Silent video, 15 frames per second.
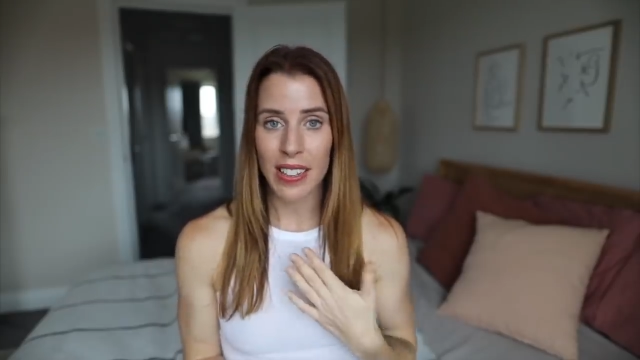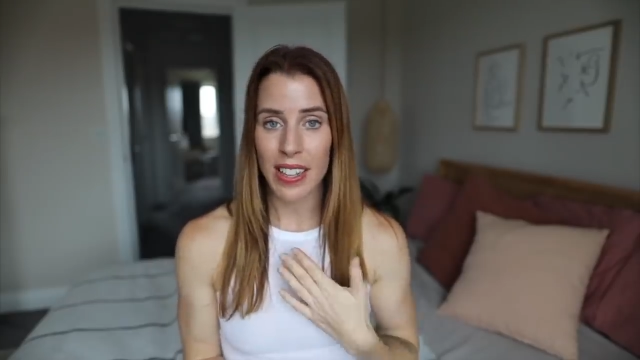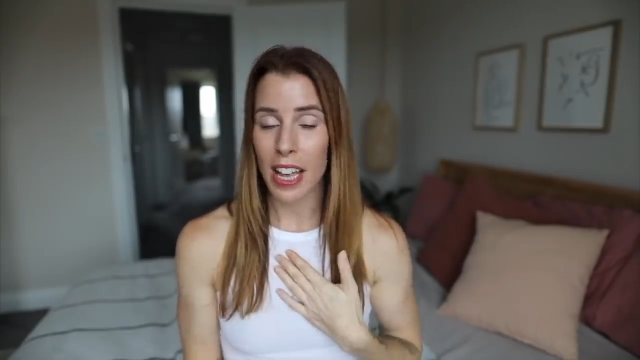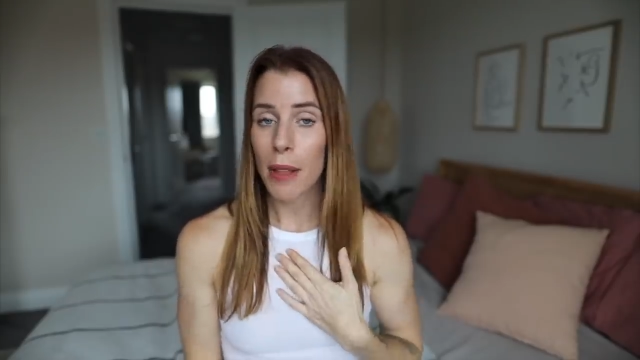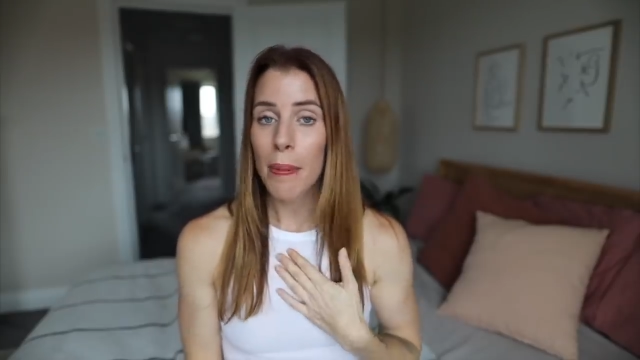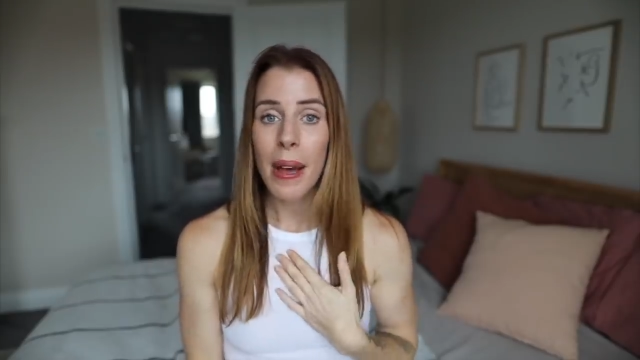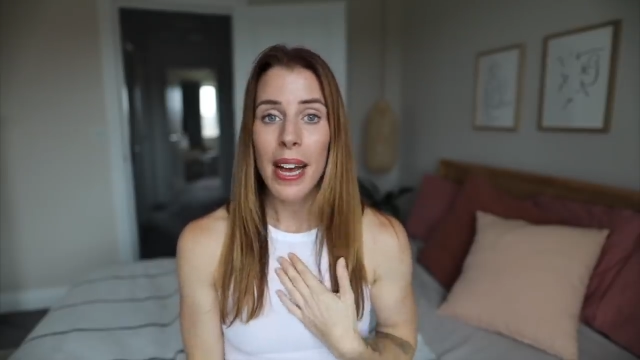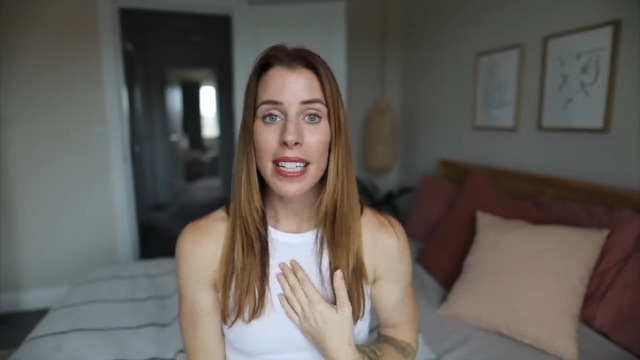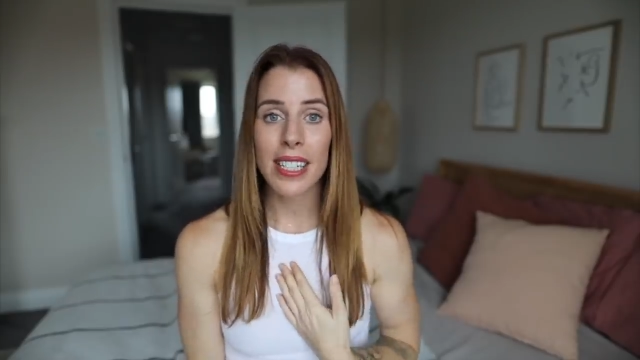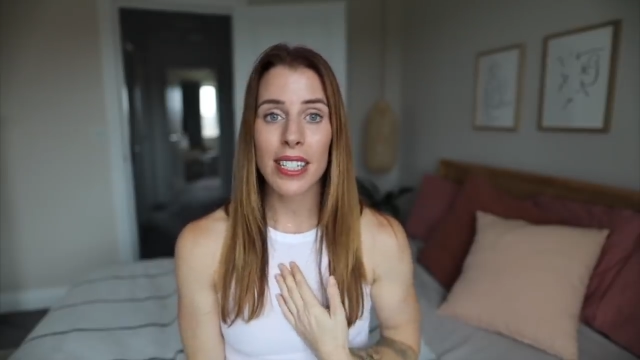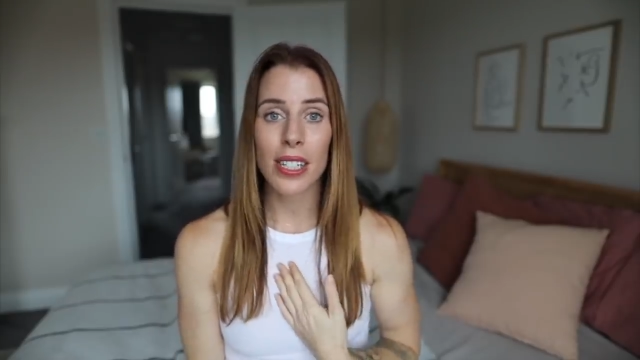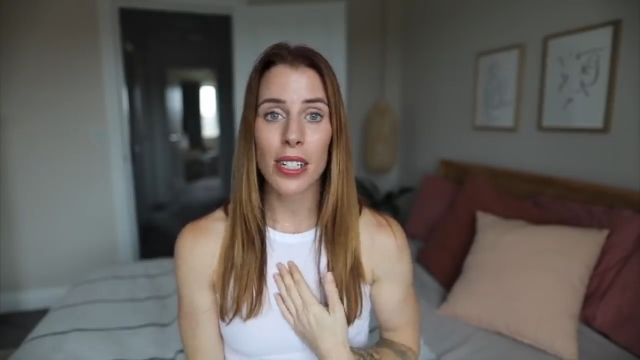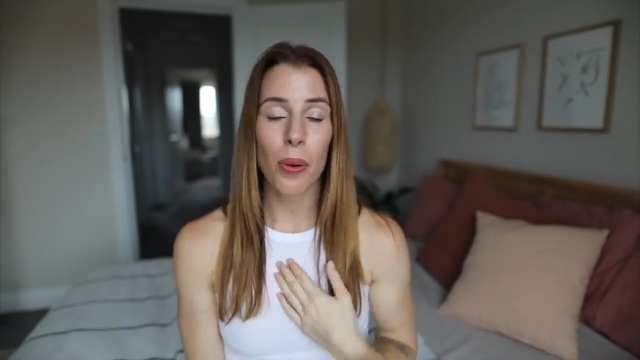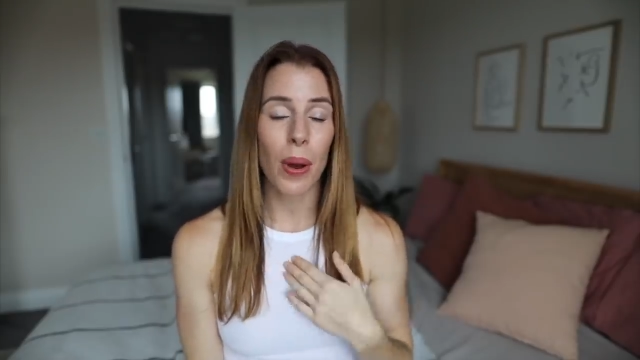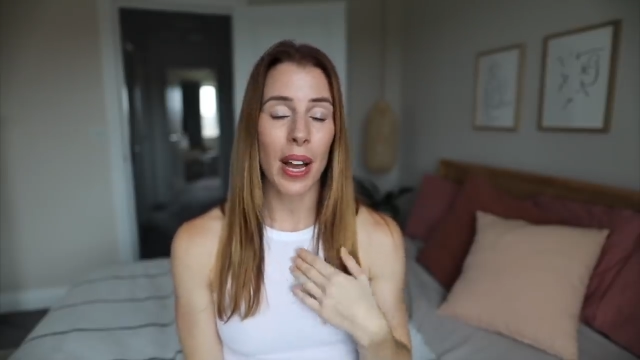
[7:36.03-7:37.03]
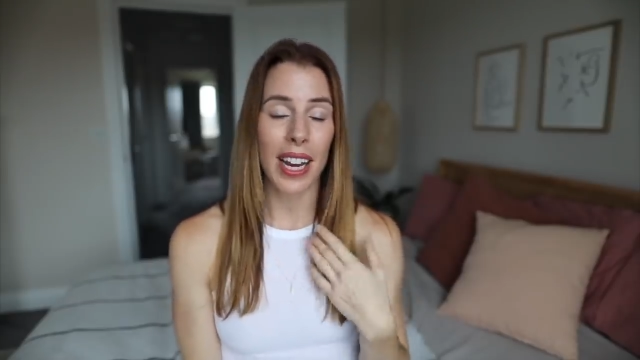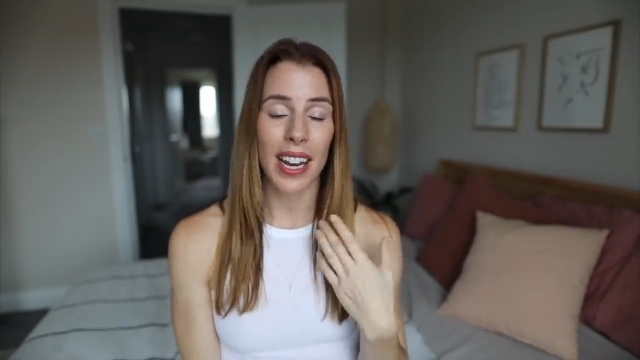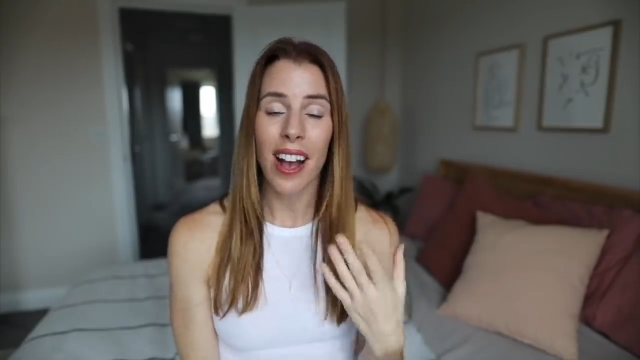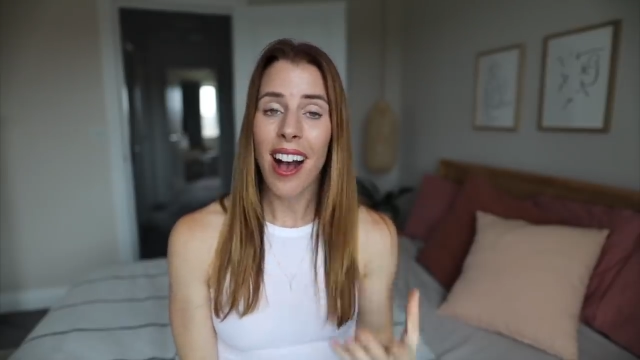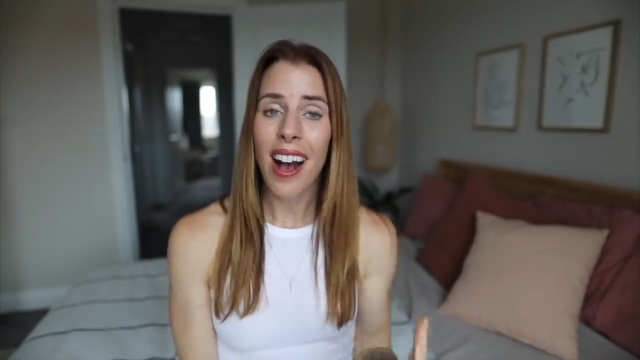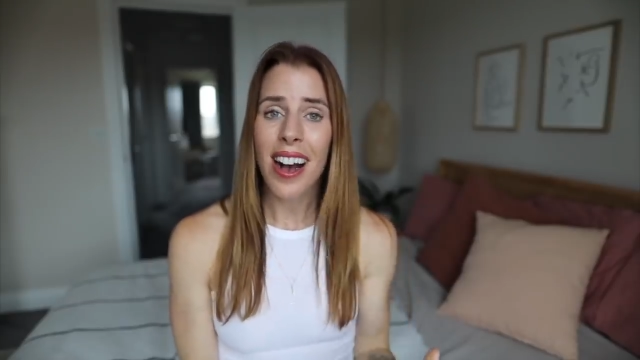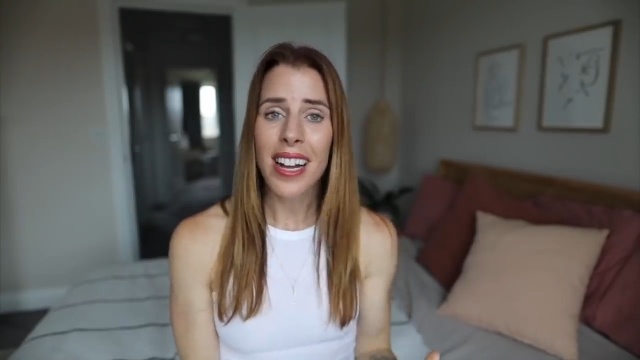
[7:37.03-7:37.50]
the other person's not working
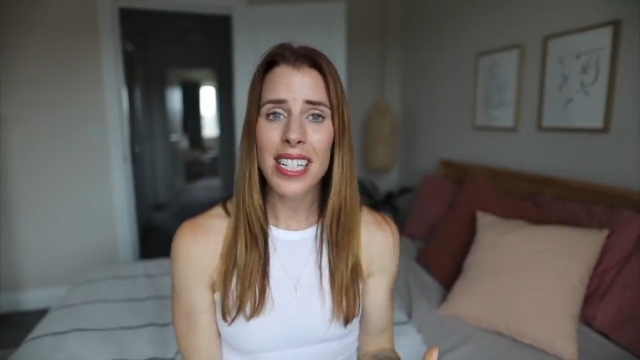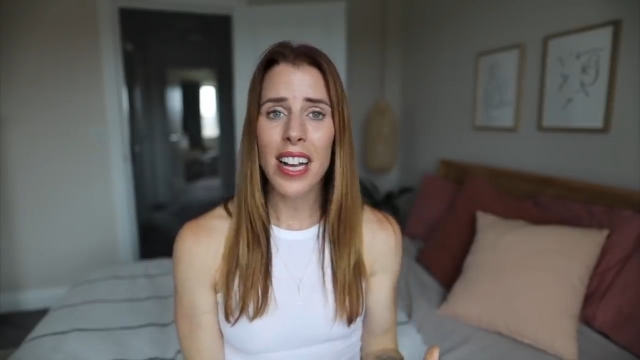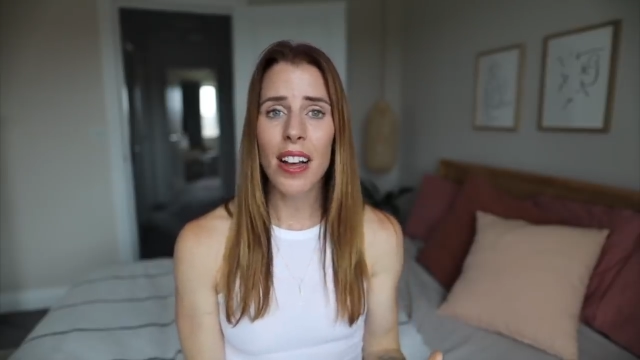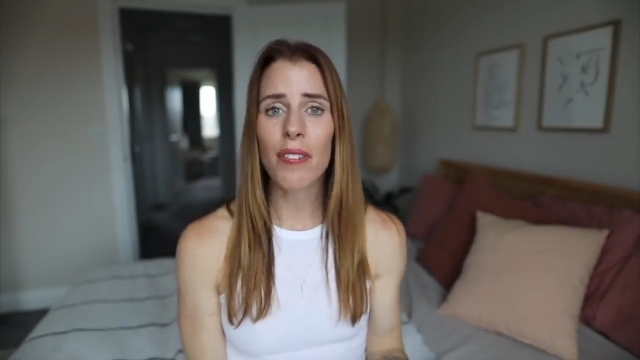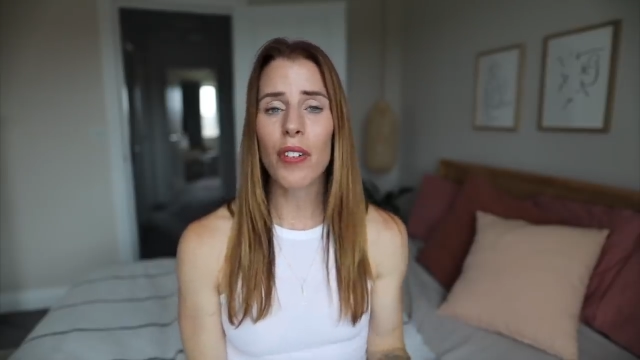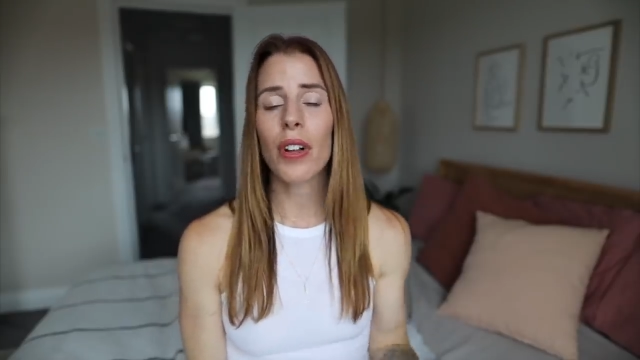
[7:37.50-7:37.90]
hard enough